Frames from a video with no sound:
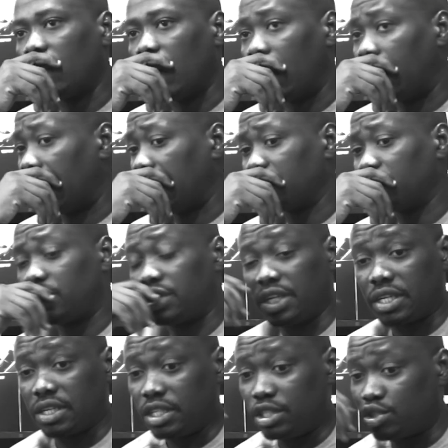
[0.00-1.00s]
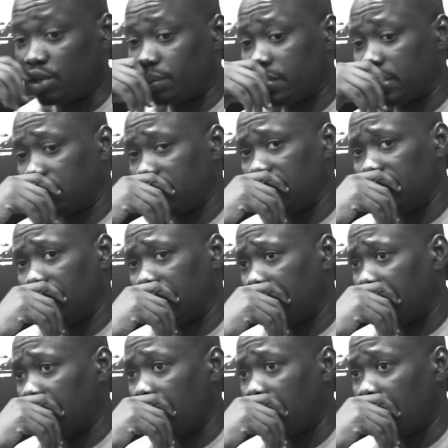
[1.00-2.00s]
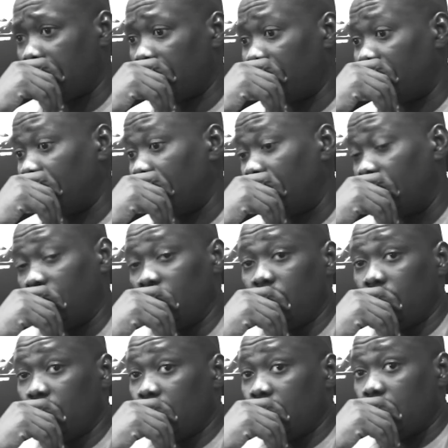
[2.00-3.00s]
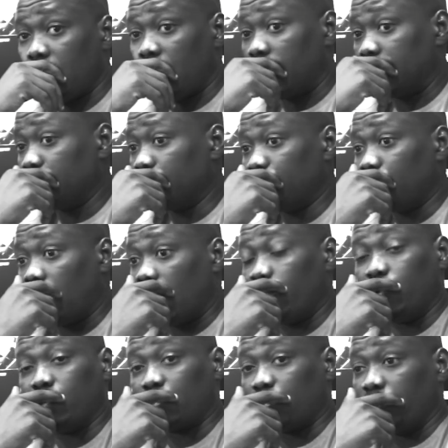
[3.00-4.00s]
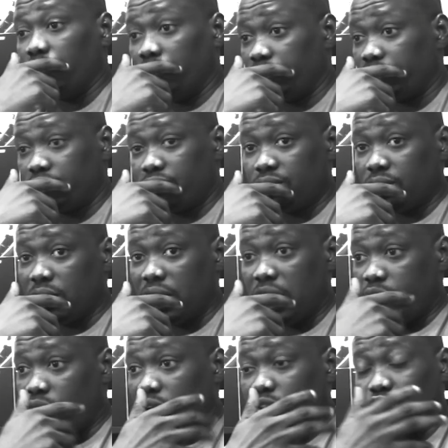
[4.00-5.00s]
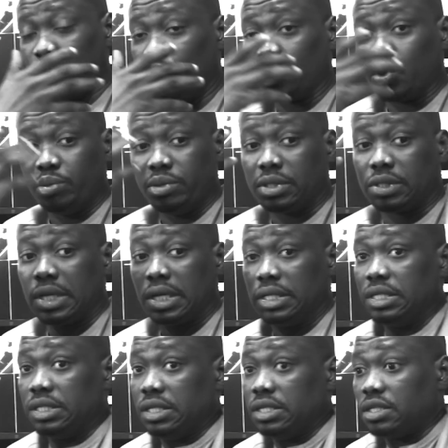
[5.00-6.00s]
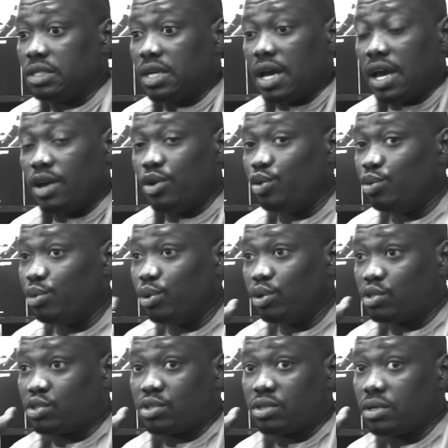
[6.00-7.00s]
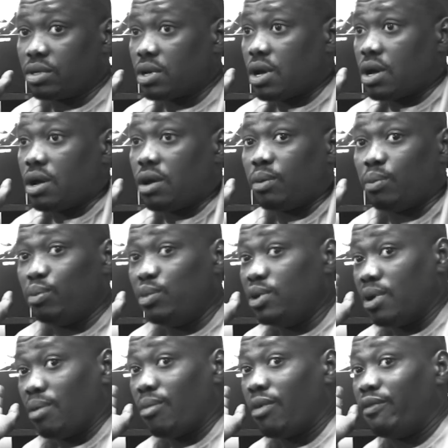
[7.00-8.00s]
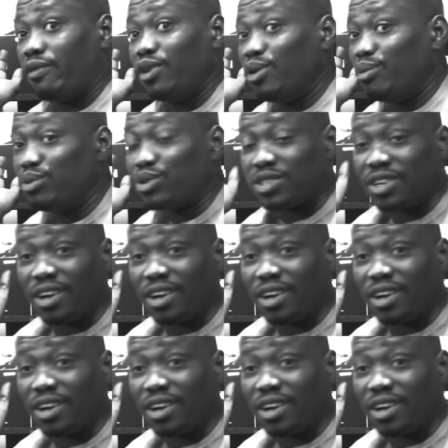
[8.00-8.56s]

And I just cheekily dropped it in there, like, come on, I don't know how much of errands you ought to be sending this guy, but me, I'm available.